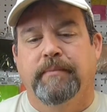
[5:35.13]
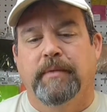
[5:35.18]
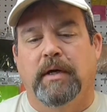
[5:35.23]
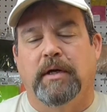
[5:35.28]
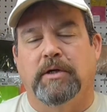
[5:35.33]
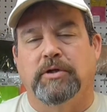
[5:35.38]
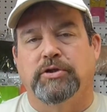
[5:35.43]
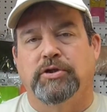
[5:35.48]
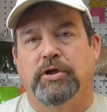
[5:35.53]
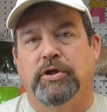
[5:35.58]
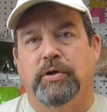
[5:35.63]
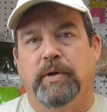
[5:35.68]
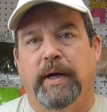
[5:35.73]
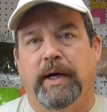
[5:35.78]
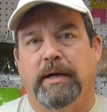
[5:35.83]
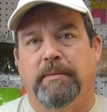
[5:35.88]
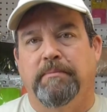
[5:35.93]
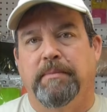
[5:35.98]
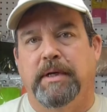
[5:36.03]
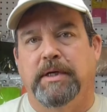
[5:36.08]
I'll show you
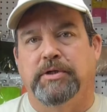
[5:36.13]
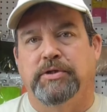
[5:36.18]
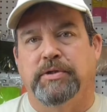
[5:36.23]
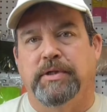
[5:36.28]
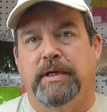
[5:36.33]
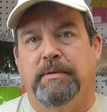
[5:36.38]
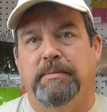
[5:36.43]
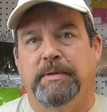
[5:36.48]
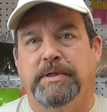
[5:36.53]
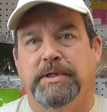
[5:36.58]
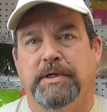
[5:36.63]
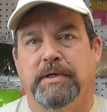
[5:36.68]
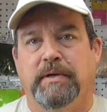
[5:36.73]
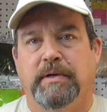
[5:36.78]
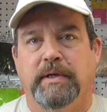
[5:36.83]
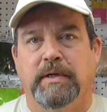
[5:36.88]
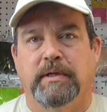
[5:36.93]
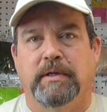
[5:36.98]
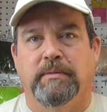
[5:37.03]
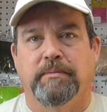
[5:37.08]
how to measure that
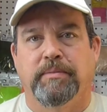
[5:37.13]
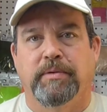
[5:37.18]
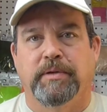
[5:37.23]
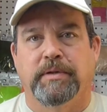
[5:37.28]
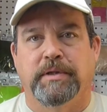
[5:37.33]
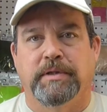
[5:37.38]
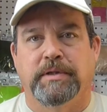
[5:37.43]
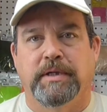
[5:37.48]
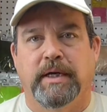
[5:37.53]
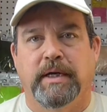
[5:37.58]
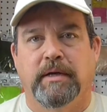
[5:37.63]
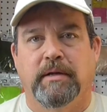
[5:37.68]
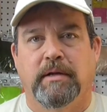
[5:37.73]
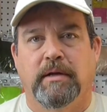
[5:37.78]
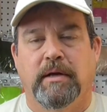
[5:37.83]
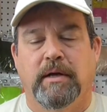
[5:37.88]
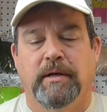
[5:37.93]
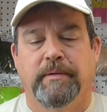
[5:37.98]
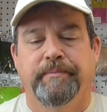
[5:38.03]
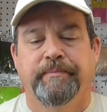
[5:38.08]
material and put the tail
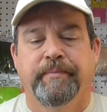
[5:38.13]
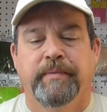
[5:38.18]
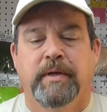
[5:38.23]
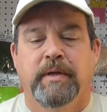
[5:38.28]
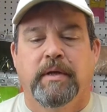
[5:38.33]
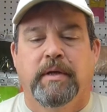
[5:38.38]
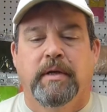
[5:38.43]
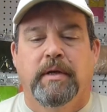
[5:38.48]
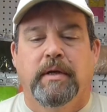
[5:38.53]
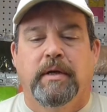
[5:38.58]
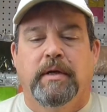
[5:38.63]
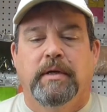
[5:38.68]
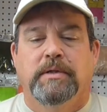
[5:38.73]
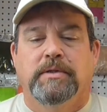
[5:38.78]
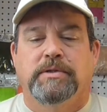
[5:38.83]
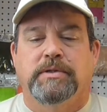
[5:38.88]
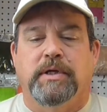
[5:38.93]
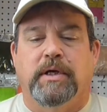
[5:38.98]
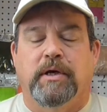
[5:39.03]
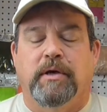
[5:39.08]
on.
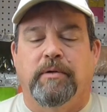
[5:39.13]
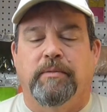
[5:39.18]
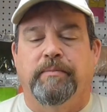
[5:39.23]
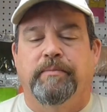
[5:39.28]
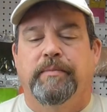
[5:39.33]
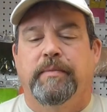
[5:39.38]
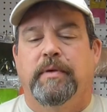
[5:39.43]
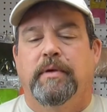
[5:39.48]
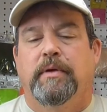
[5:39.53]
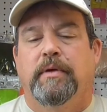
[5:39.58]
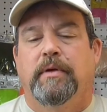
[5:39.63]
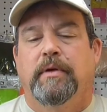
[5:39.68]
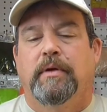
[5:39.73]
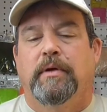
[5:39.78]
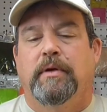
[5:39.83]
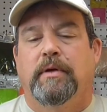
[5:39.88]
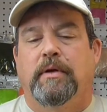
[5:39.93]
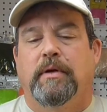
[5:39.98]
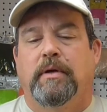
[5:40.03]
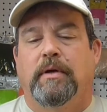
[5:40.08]
So
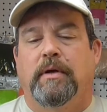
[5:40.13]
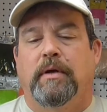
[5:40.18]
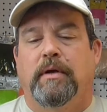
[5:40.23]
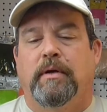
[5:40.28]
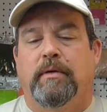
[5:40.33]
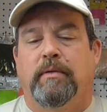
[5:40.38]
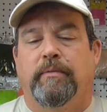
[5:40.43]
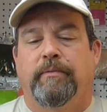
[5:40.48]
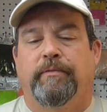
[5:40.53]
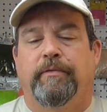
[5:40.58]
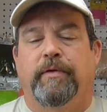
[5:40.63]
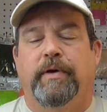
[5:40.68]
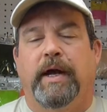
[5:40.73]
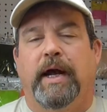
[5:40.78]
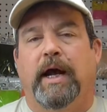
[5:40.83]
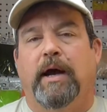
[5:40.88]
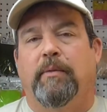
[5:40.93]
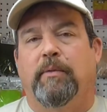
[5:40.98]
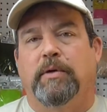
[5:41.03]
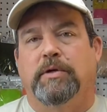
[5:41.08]
for
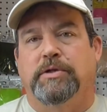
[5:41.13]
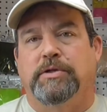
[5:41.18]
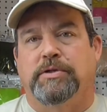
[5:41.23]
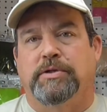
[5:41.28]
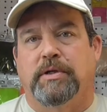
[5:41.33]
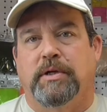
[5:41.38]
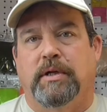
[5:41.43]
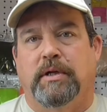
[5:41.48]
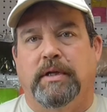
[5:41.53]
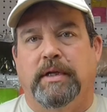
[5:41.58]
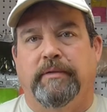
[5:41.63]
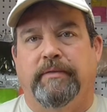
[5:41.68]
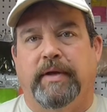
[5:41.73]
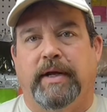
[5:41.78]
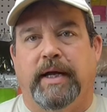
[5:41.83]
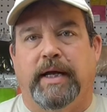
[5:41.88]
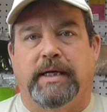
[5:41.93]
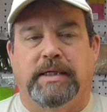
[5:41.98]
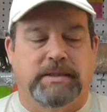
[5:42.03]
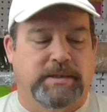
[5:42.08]
now, we're just going to leave it
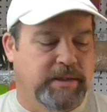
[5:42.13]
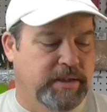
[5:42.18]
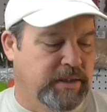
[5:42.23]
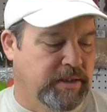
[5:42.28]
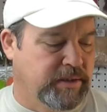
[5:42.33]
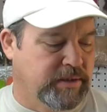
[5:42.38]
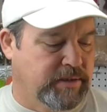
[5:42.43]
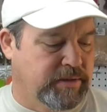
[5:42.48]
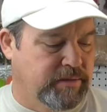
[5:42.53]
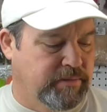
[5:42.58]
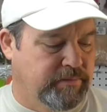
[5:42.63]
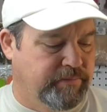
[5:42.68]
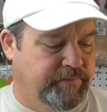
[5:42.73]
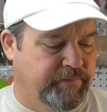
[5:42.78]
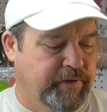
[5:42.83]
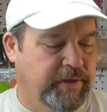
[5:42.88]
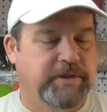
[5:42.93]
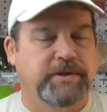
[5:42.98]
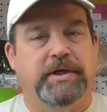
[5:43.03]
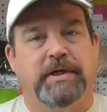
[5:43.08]
as is.
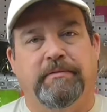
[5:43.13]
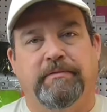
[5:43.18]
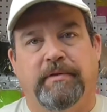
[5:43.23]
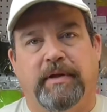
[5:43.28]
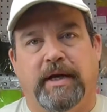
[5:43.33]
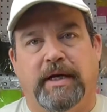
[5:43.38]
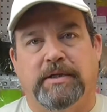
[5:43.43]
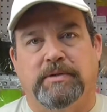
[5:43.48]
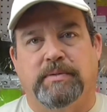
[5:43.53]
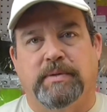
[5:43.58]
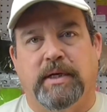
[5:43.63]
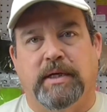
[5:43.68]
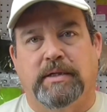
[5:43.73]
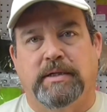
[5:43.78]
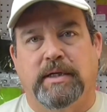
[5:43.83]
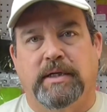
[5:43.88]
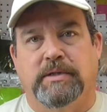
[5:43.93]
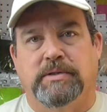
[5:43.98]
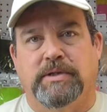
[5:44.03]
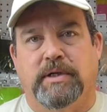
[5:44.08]
Fish eat flies without
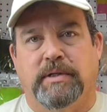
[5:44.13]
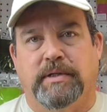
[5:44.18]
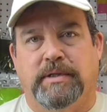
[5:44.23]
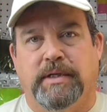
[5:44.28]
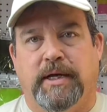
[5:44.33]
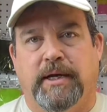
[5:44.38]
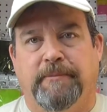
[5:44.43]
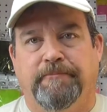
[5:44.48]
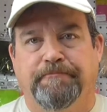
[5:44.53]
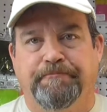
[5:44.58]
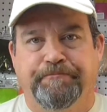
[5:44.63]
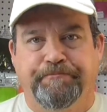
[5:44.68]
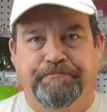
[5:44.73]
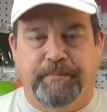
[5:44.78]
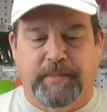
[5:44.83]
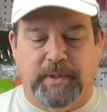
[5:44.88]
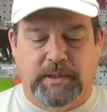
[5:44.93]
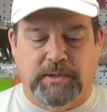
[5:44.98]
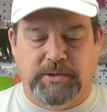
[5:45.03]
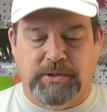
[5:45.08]
tails all the time.
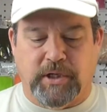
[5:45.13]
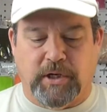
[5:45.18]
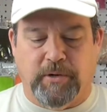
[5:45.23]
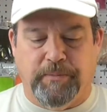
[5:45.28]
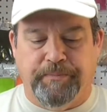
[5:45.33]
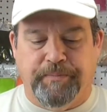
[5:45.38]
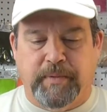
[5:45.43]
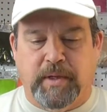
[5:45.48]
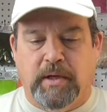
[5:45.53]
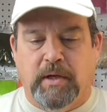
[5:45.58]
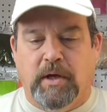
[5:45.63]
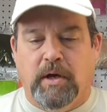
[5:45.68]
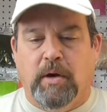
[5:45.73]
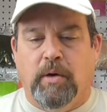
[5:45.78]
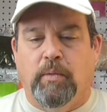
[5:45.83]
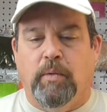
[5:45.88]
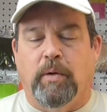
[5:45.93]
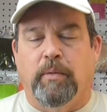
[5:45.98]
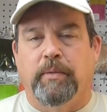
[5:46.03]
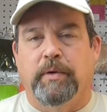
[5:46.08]
So
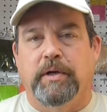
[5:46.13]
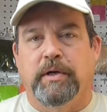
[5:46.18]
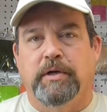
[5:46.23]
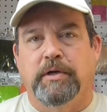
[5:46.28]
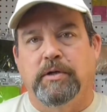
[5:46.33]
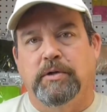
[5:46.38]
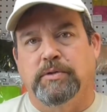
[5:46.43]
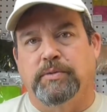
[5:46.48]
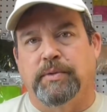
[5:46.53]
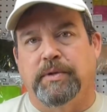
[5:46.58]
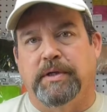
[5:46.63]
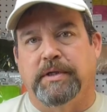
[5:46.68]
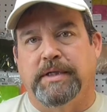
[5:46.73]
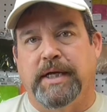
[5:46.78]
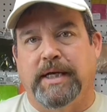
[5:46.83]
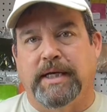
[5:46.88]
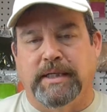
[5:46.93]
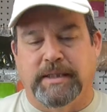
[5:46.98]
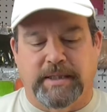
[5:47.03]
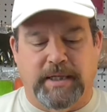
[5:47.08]
what we're going to do is we're going to
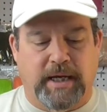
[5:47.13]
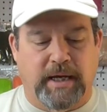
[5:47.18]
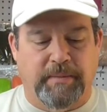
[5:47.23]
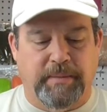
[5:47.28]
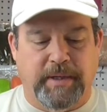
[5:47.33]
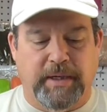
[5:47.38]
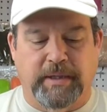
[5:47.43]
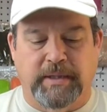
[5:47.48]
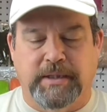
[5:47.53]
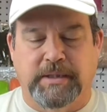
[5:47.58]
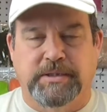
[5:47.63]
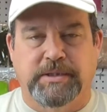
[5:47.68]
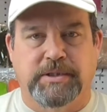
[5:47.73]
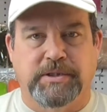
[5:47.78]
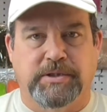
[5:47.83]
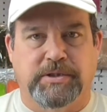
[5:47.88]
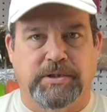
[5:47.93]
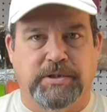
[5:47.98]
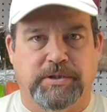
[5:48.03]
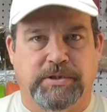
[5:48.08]
take a dubbing. This
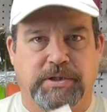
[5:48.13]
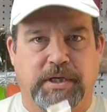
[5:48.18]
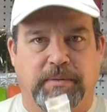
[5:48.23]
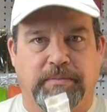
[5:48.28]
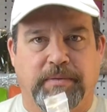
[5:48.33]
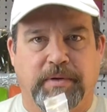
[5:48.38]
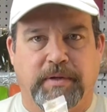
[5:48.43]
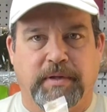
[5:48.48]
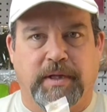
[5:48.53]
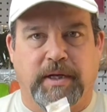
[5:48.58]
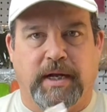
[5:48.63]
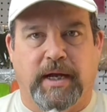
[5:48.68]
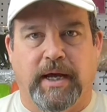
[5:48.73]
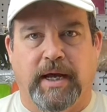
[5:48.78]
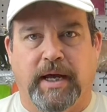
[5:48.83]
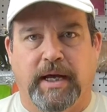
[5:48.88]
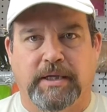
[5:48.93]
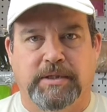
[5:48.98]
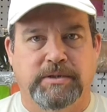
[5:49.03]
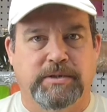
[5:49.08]
is just something that
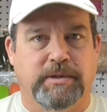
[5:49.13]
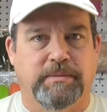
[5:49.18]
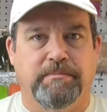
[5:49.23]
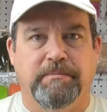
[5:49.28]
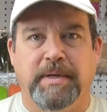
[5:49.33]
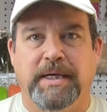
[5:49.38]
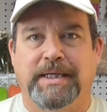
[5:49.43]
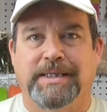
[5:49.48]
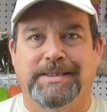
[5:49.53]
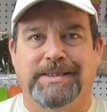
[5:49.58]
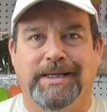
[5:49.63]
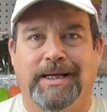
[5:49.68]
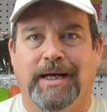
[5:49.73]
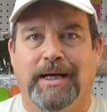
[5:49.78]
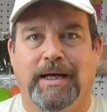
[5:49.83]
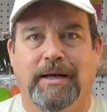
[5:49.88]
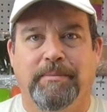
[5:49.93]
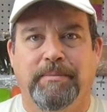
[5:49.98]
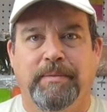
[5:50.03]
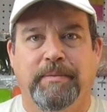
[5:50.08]
I actually mixed
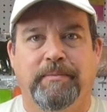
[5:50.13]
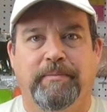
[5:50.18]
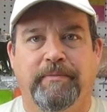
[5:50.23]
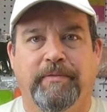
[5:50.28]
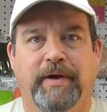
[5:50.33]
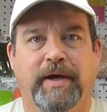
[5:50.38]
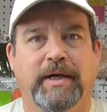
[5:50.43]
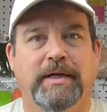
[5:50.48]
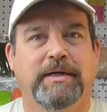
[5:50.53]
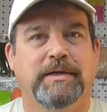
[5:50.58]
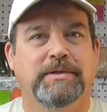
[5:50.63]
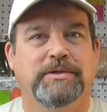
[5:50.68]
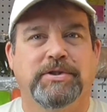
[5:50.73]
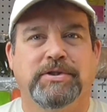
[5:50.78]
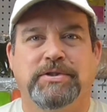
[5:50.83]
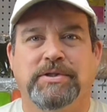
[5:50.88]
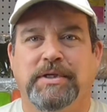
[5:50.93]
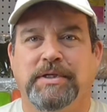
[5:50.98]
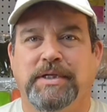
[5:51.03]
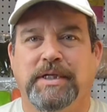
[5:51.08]
up. Find
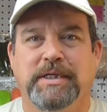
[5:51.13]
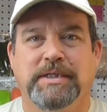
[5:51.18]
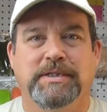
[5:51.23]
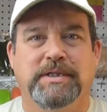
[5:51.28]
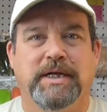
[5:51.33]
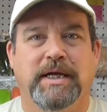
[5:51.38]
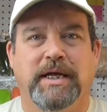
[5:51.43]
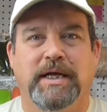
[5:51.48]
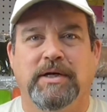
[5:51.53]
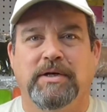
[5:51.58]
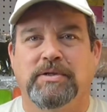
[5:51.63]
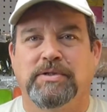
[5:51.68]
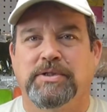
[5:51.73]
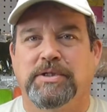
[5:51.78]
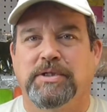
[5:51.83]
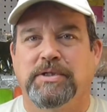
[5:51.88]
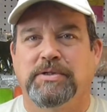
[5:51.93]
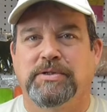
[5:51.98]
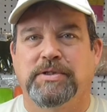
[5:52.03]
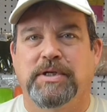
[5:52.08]
just a decent hare's
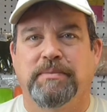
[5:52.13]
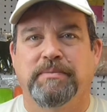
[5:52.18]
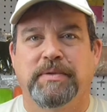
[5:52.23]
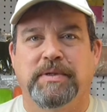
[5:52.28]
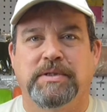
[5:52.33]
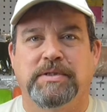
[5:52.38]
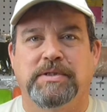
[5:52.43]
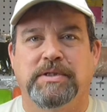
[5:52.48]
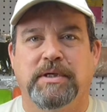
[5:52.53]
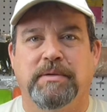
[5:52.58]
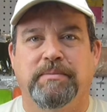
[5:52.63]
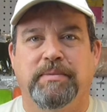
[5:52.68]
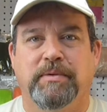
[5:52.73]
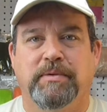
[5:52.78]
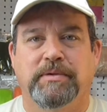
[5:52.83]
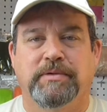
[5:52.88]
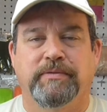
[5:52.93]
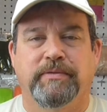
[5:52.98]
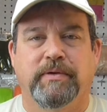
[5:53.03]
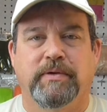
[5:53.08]
ear, something
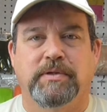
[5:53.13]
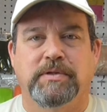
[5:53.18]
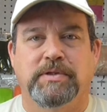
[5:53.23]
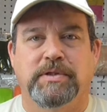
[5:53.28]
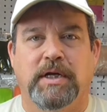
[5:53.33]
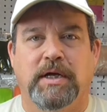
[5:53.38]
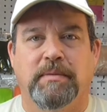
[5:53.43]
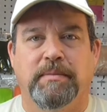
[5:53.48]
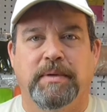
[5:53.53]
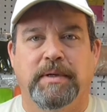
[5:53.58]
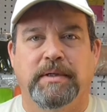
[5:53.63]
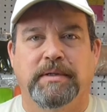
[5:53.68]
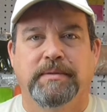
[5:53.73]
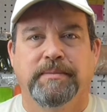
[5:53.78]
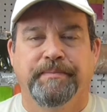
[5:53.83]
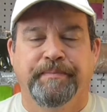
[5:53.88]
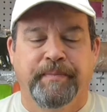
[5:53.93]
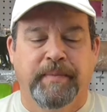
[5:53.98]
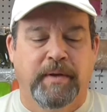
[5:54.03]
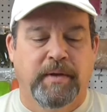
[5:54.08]
simple as far as dubbing.